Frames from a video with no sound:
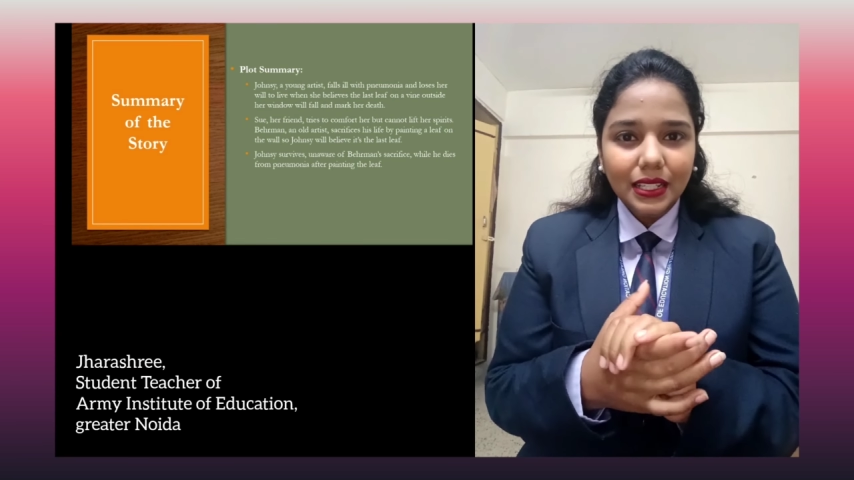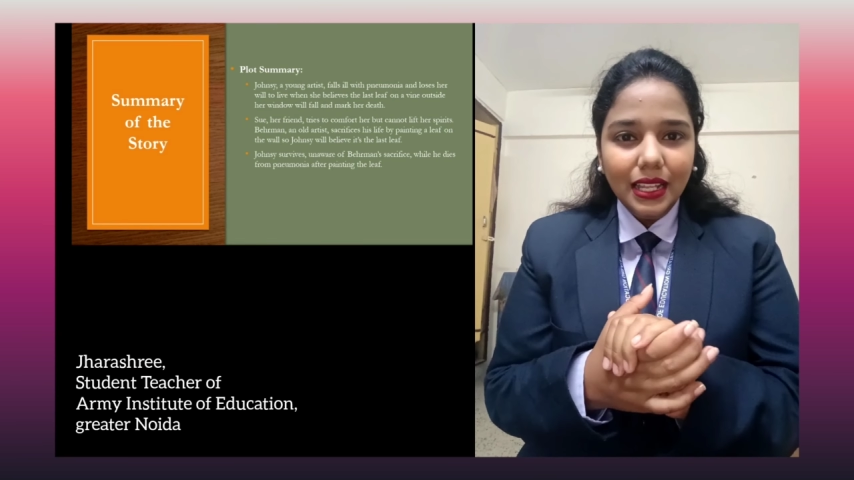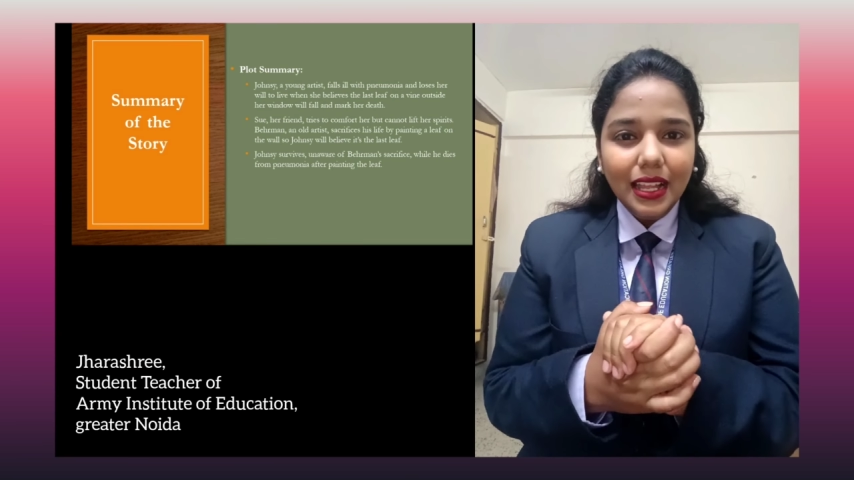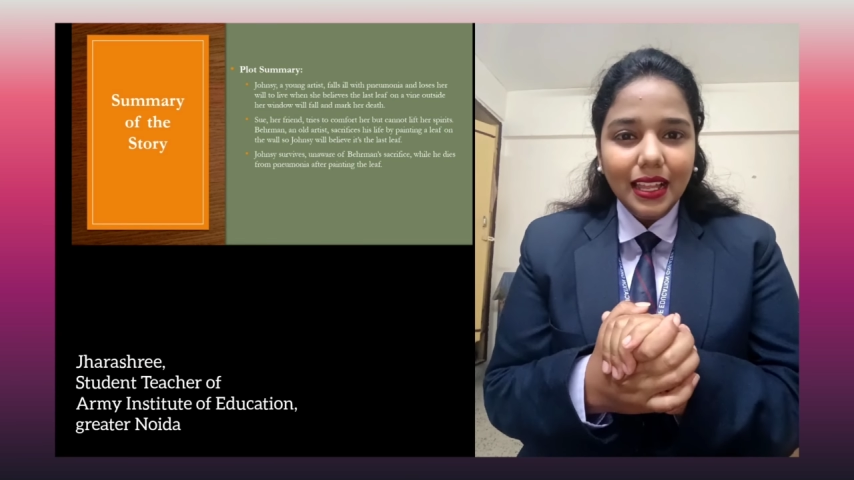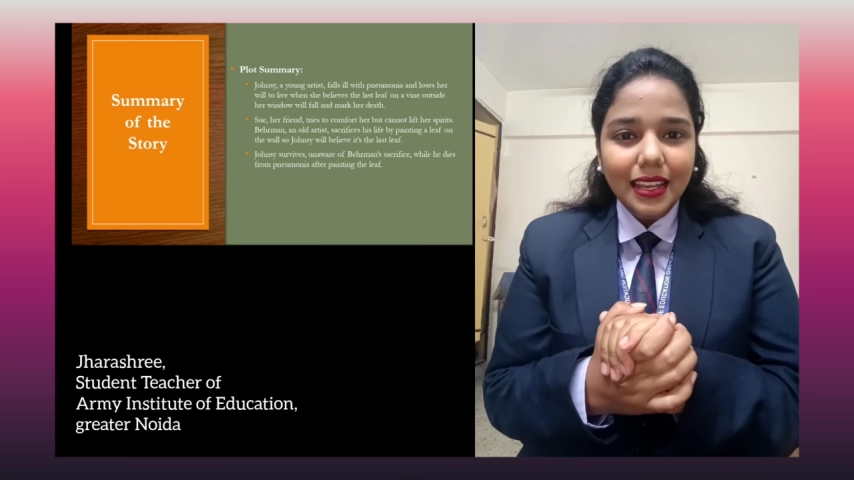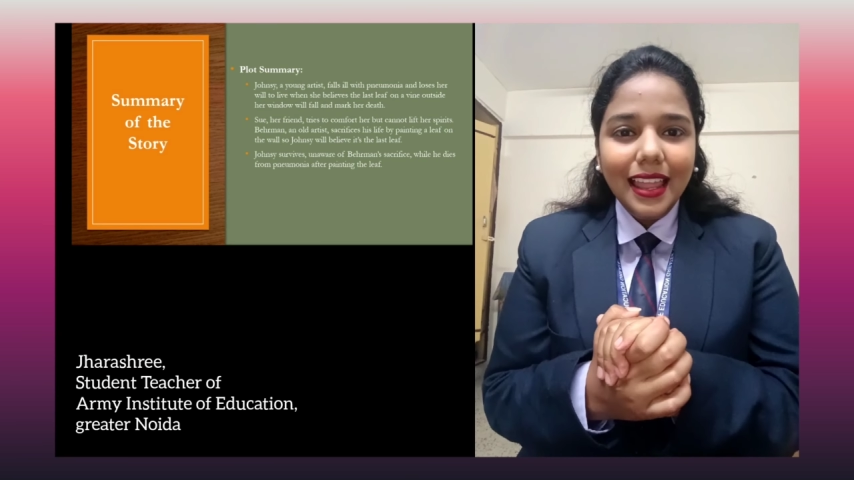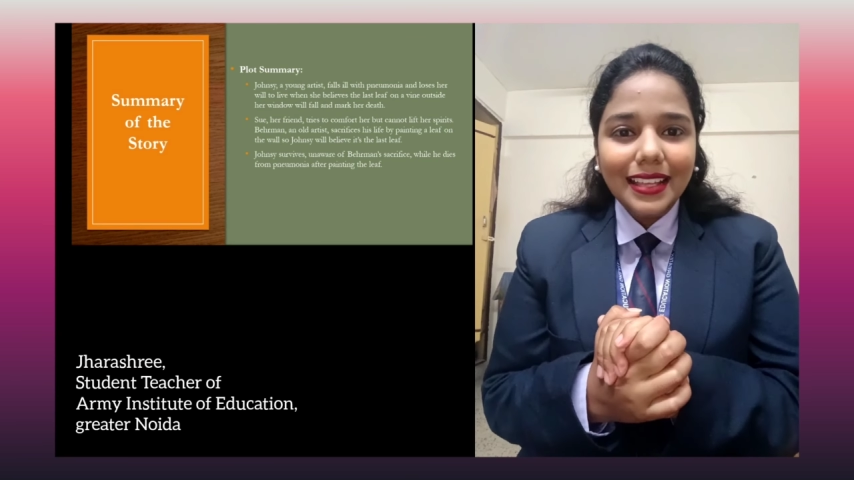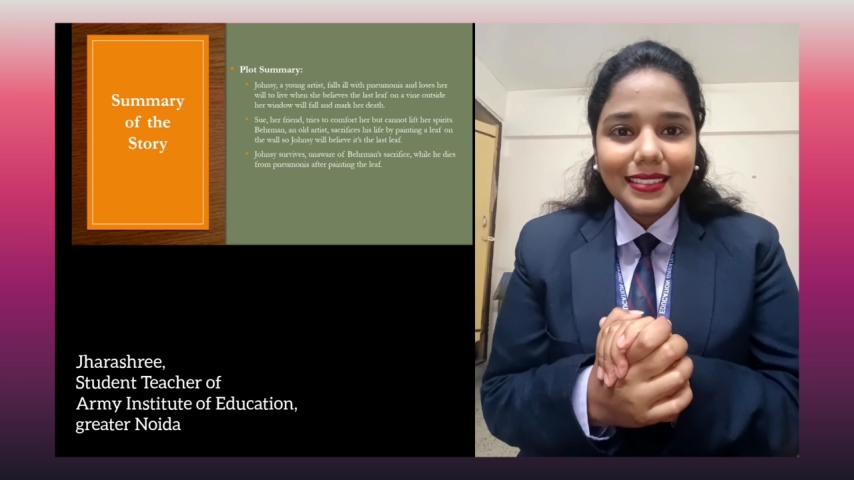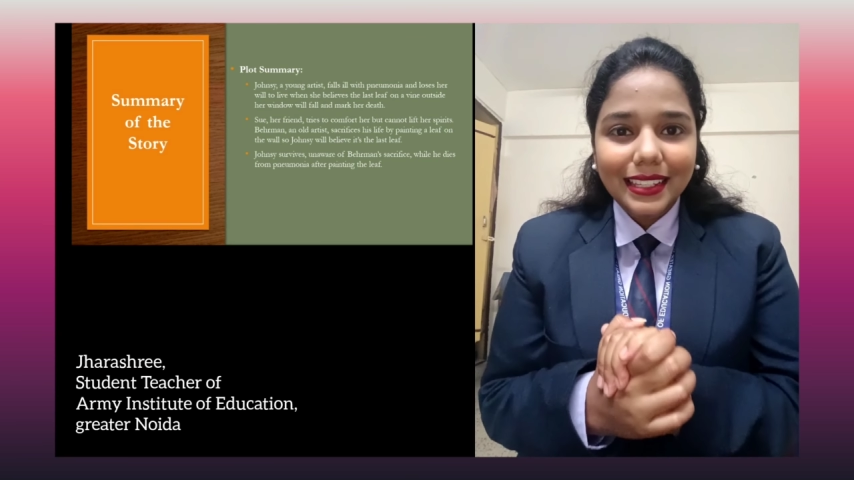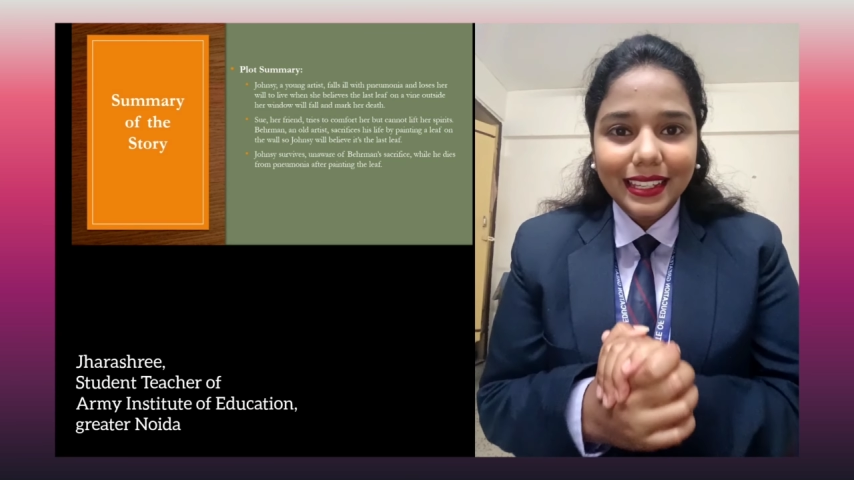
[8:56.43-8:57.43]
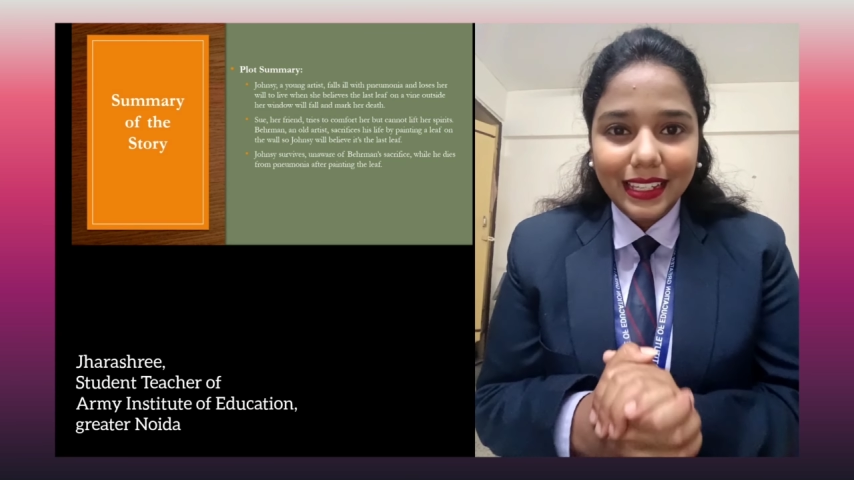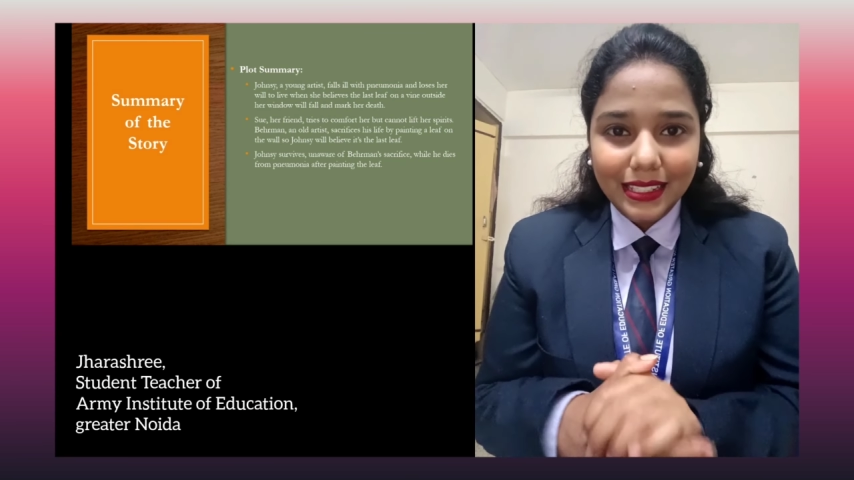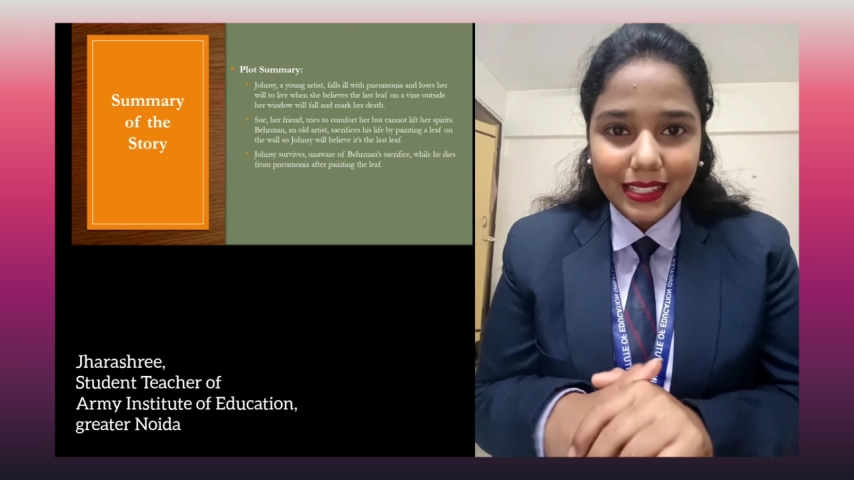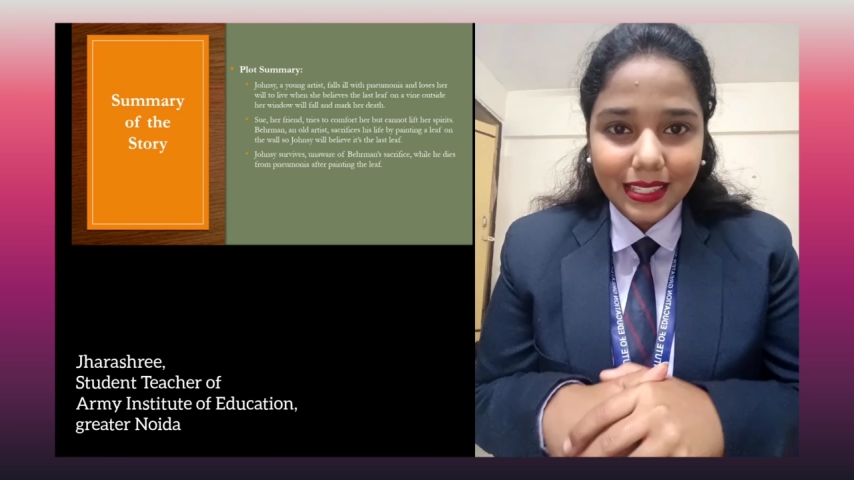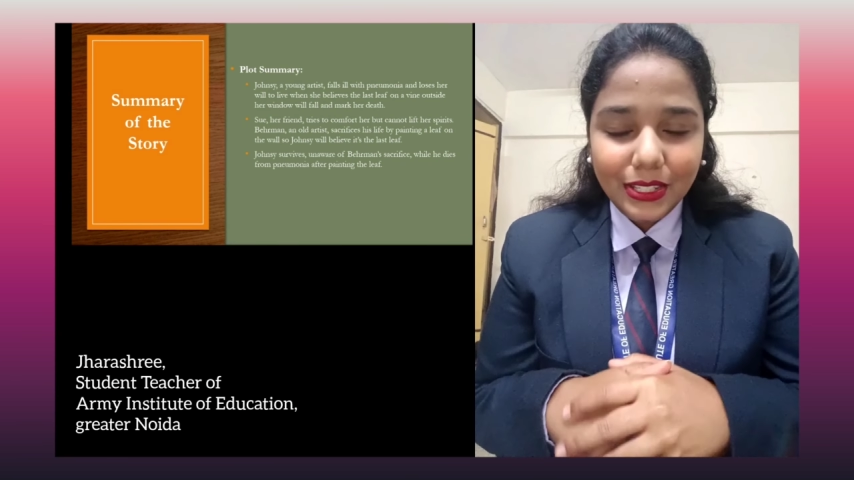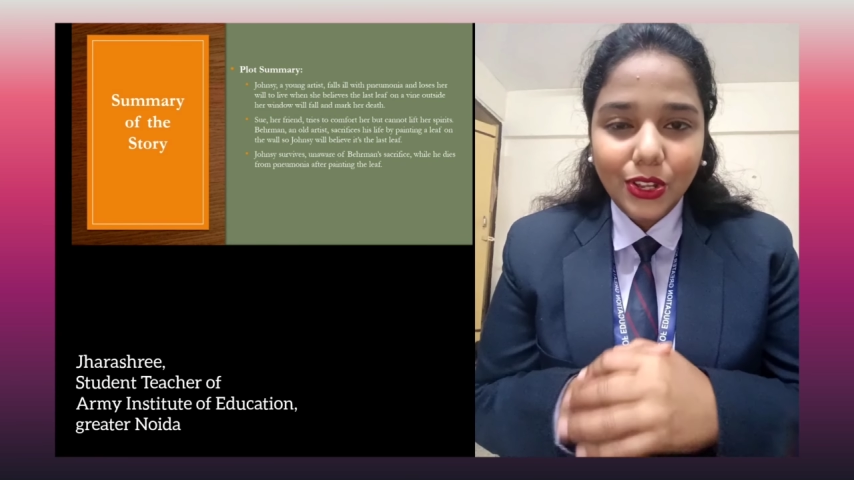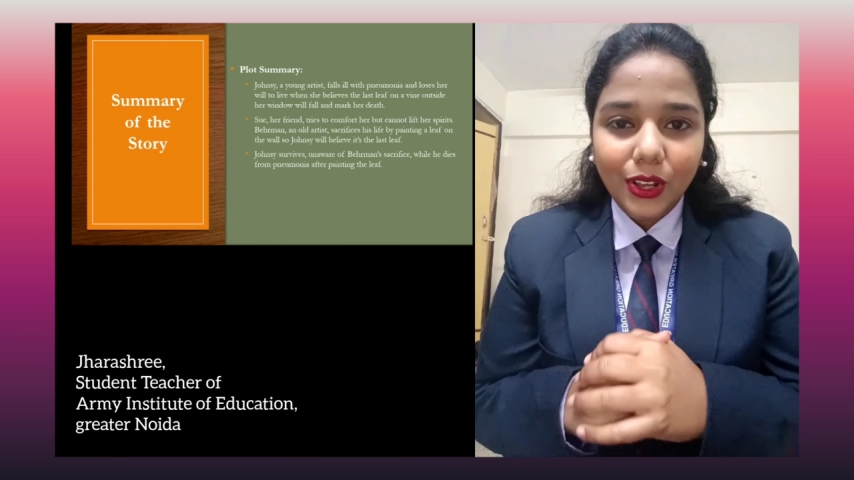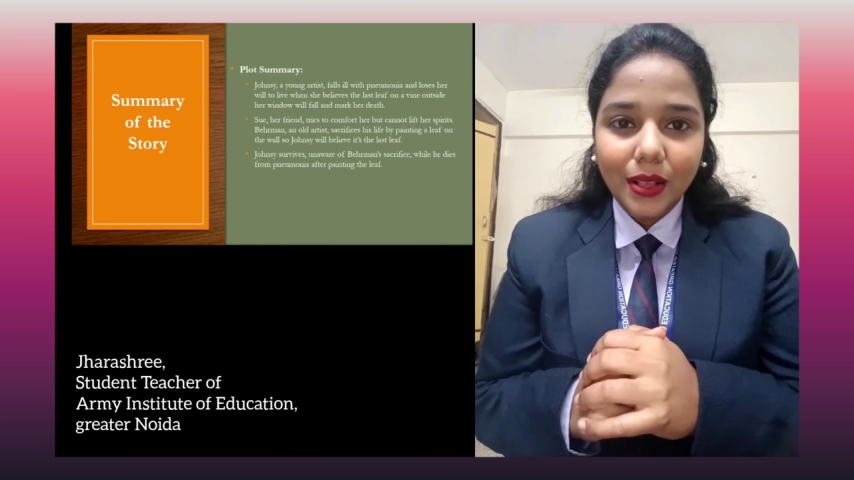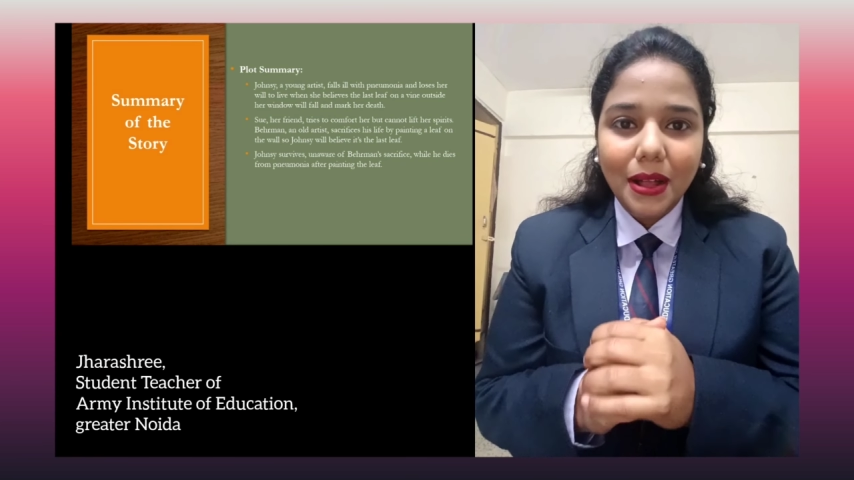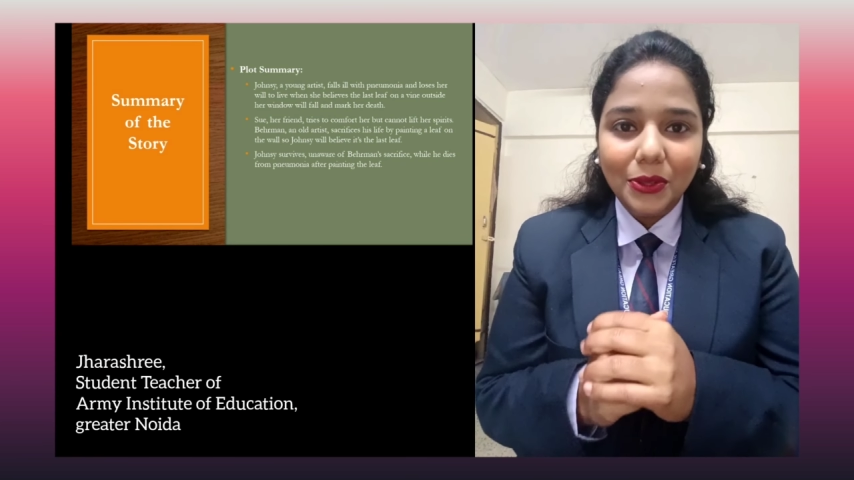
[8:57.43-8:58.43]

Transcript: Lastly, let's talk about the